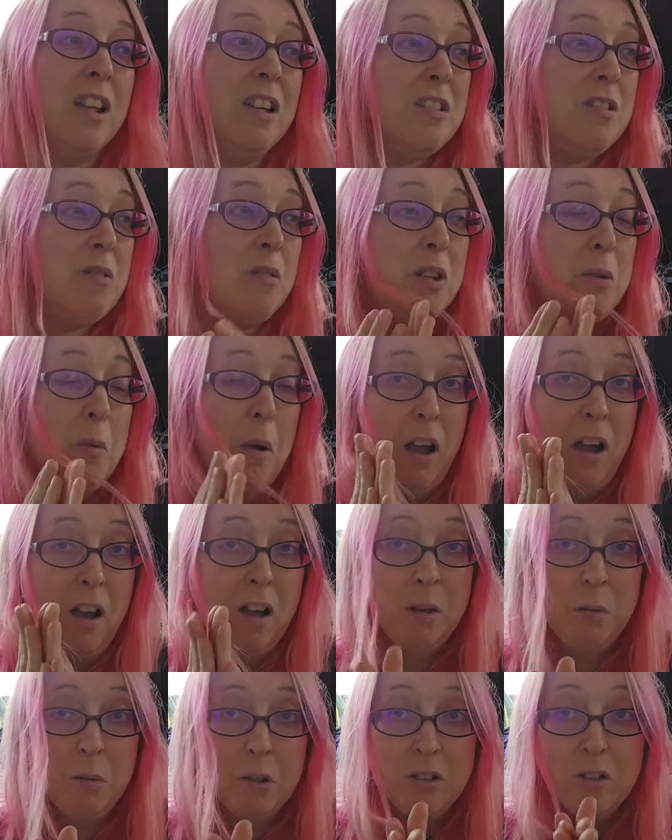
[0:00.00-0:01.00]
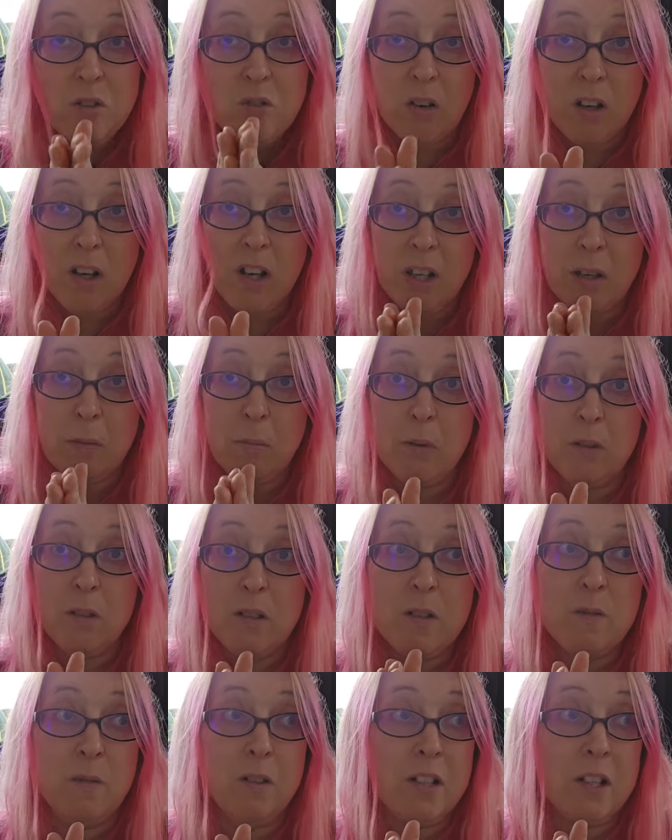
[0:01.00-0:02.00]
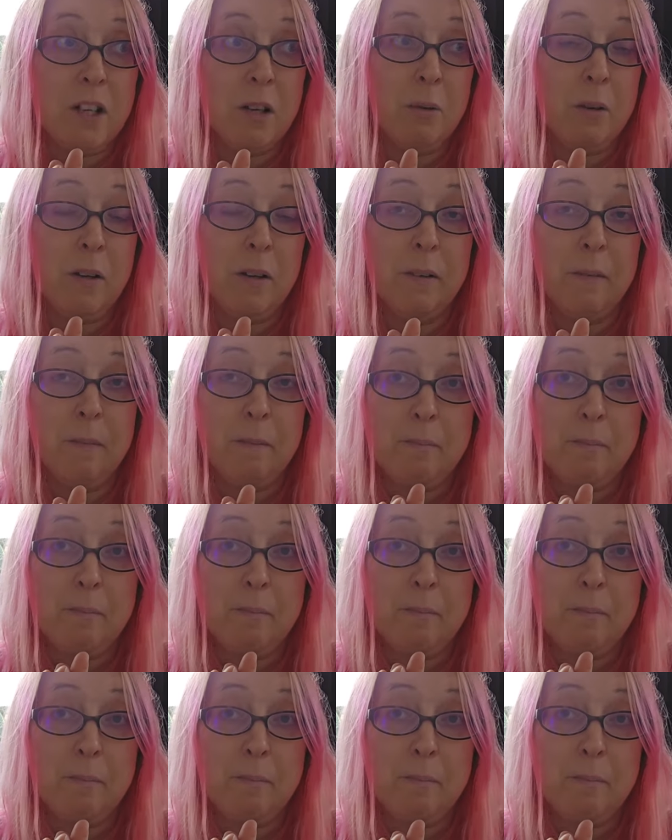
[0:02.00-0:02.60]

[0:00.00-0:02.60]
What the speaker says: So anyway, I am going to try and put this video on.